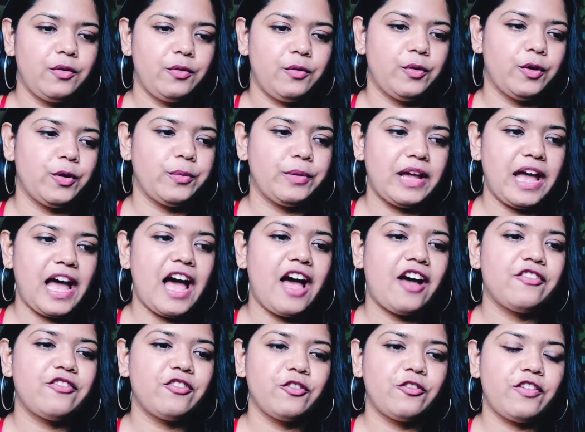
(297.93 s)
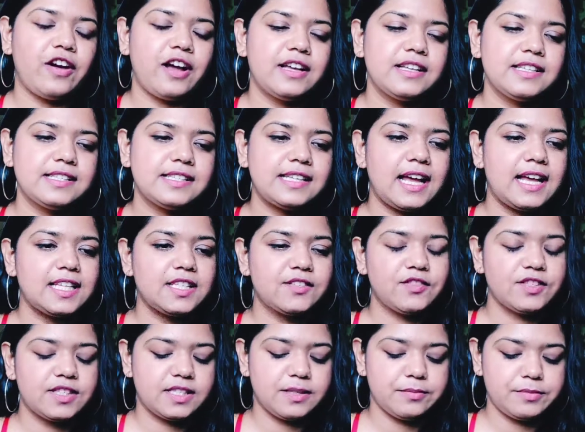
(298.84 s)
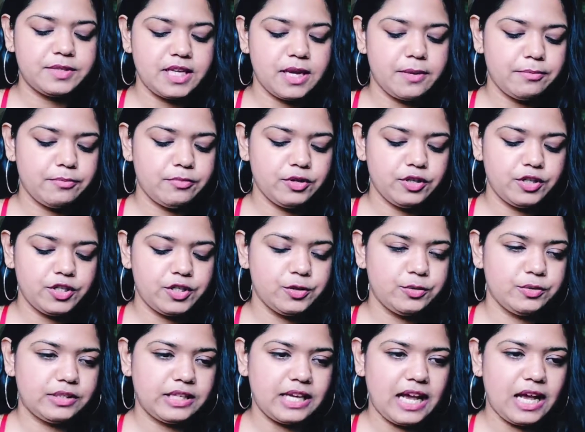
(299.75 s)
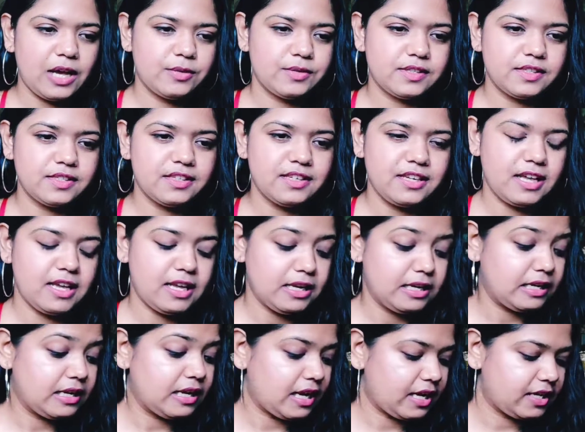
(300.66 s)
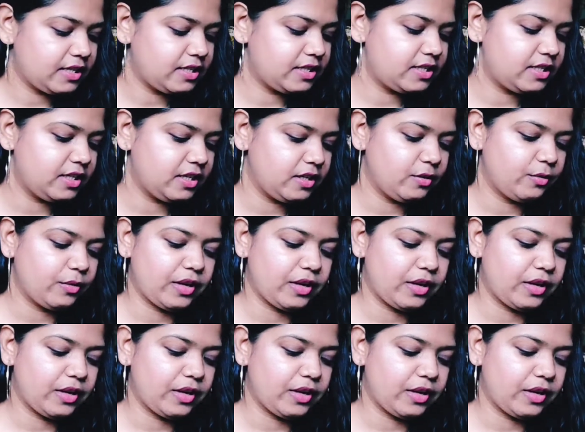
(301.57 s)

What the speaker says: What do we have for fire signs for September 2019?